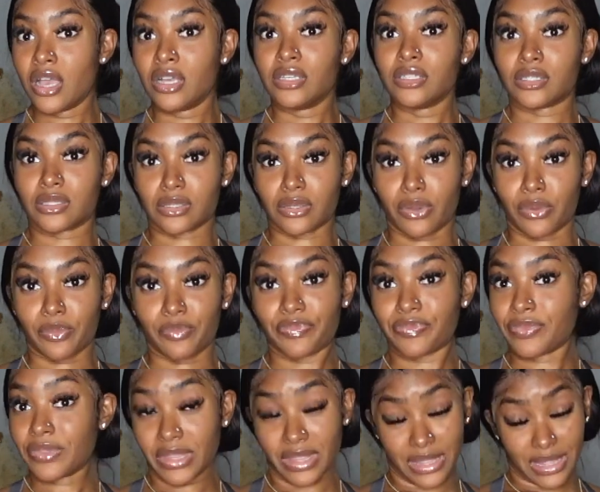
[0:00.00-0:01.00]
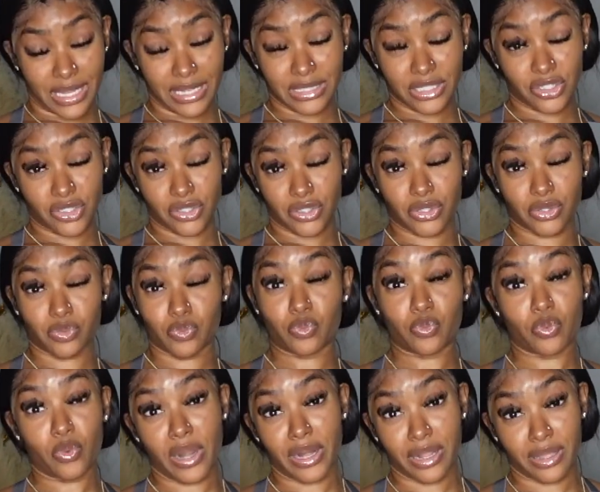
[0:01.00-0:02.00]
So that's just
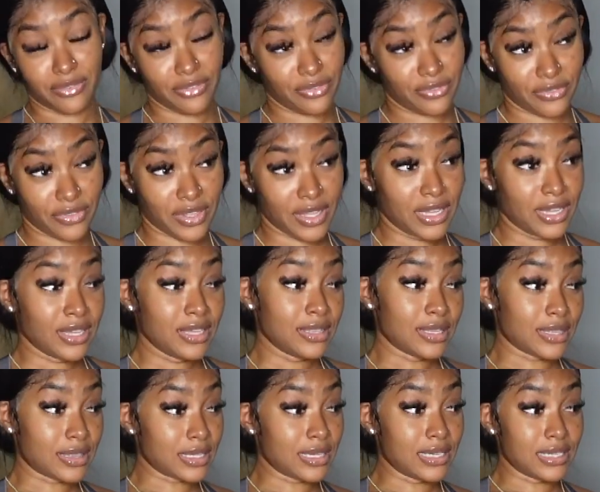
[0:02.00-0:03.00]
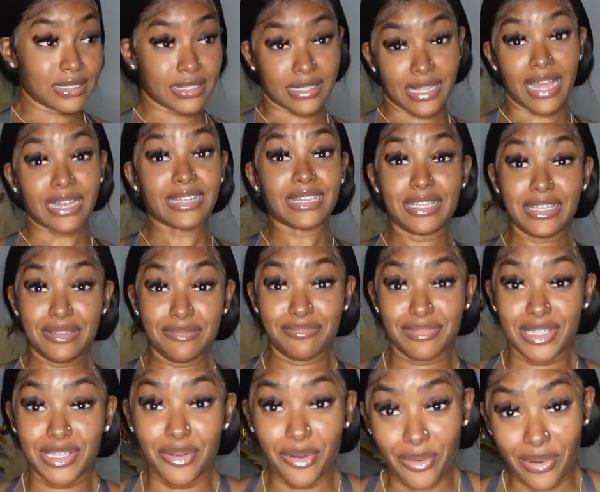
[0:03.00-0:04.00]
one of the things that keep
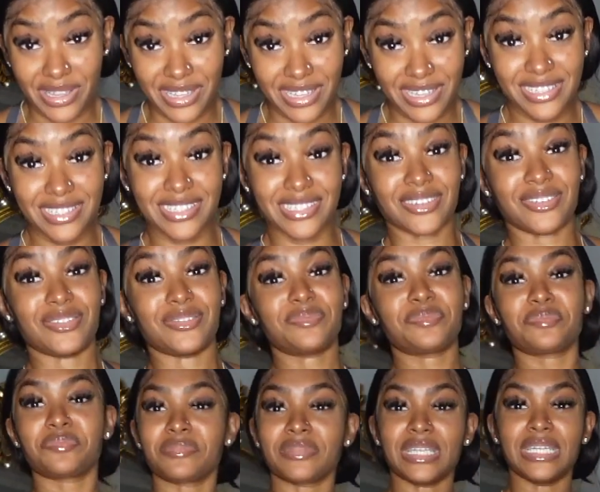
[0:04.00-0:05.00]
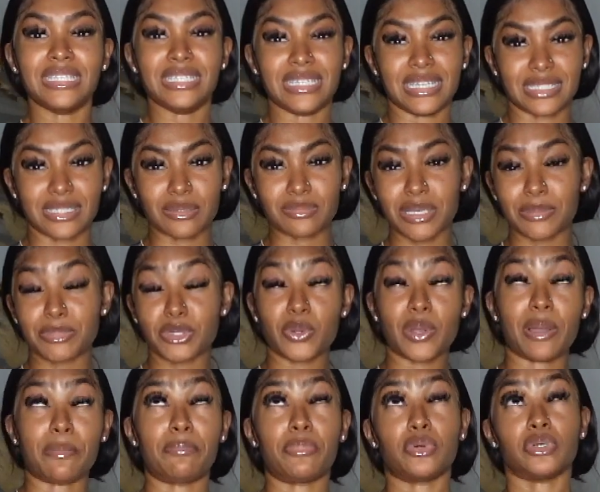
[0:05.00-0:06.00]
me going. So yeah, sometimes I
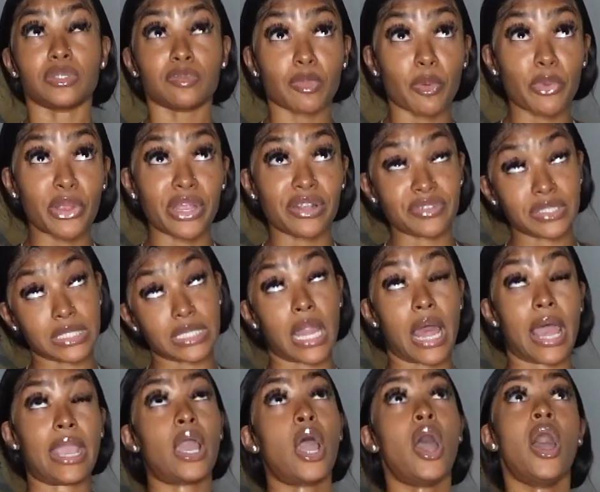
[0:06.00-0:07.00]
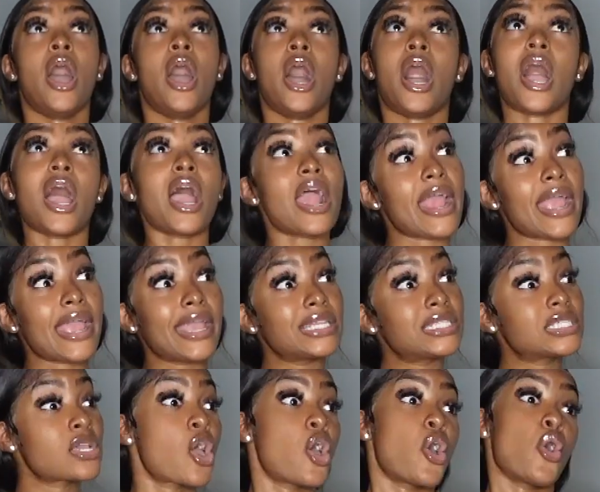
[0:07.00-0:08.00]
want to bust my brain to say like, all
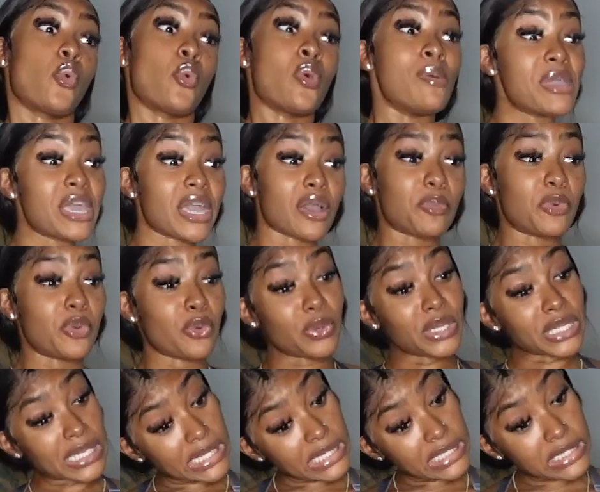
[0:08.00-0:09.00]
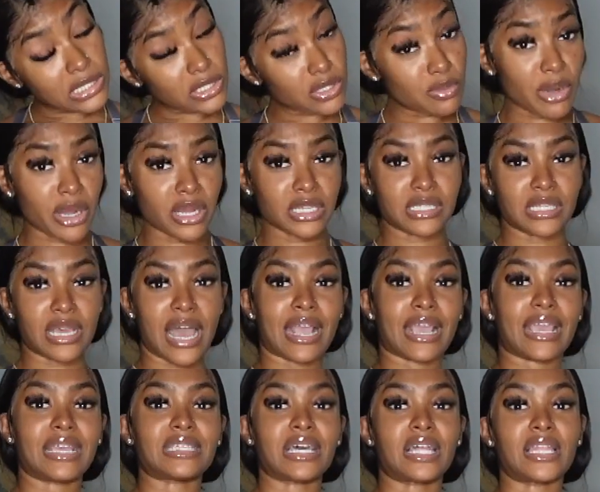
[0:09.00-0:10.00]
right, what am I gonna put with this tomorrow? So I
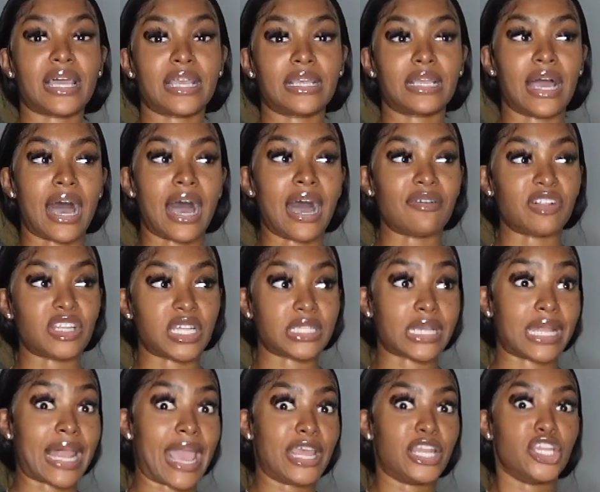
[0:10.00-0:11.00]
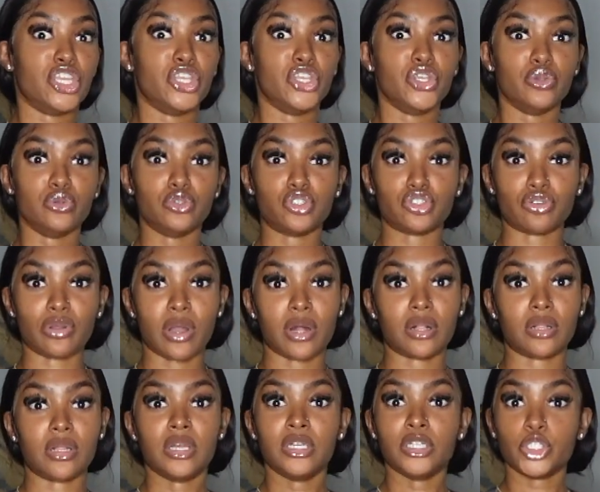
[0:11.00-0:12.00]
get a like I have a lot of like
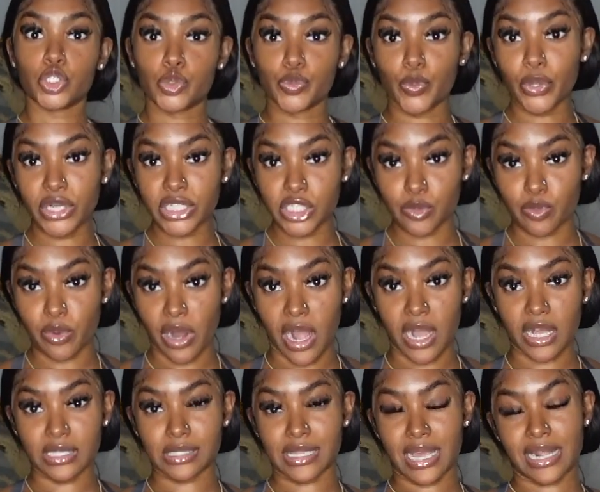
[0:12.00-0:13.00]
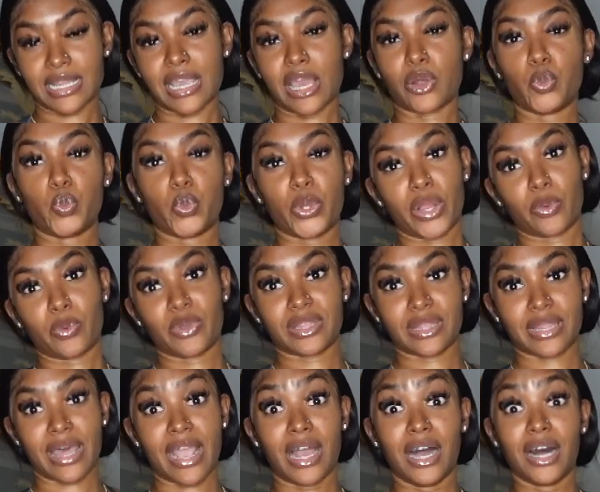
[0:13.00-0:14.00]
neutral sports bras that can wear with
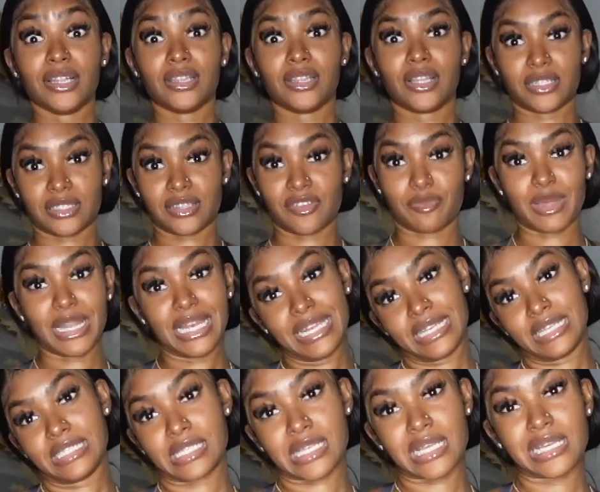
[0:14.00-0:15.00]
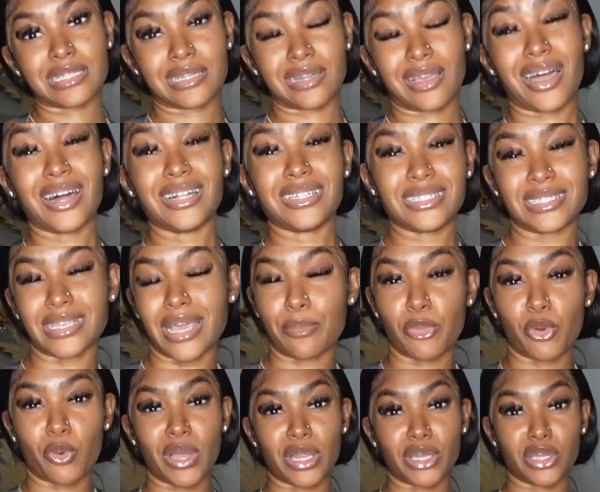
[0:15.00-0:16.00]
like a lot of my leggings because in the other time
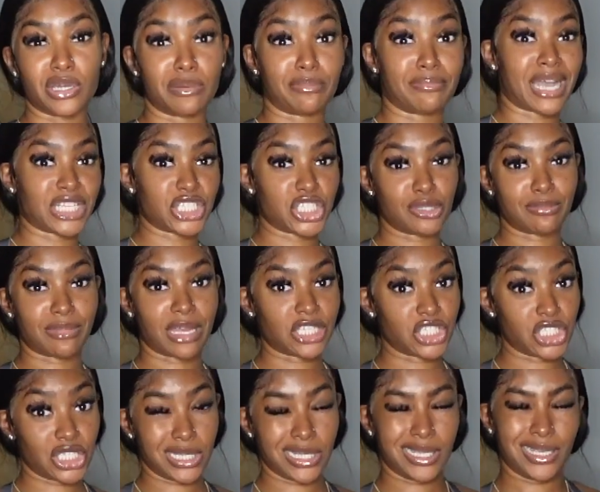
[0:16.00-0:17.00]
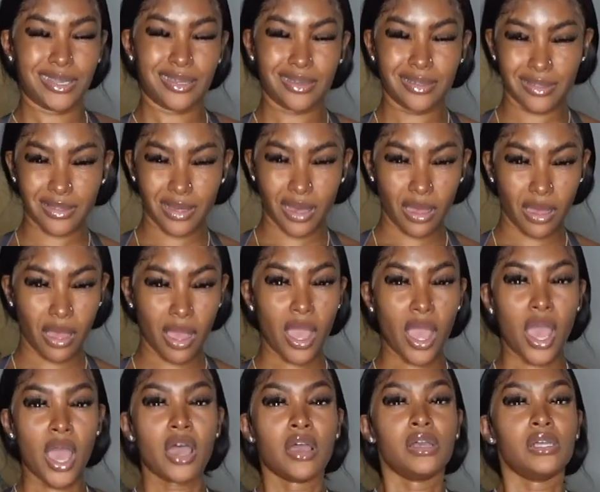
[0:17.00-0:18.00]
I wanted a matchy matchy either.
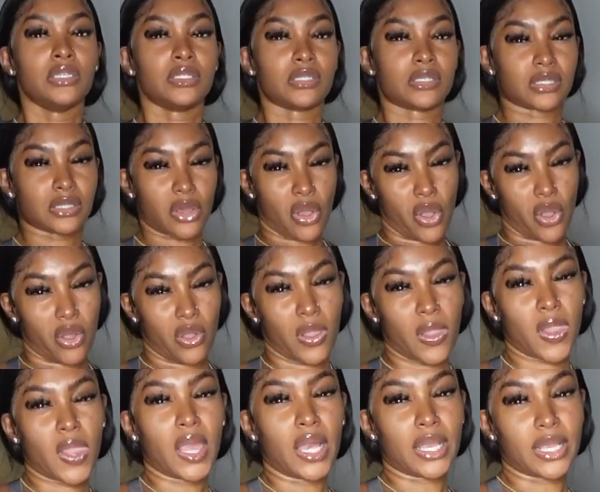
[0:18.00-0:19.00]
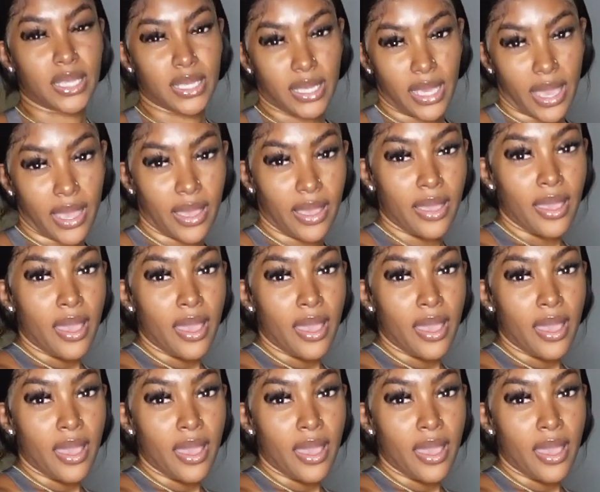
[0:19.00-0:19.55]
So yeah.